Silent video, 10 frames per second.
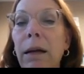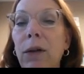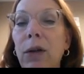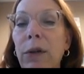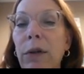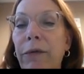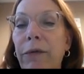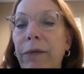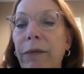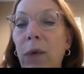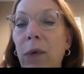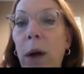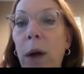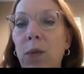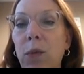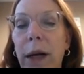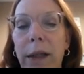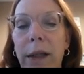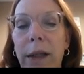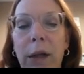in terms of what's what. You can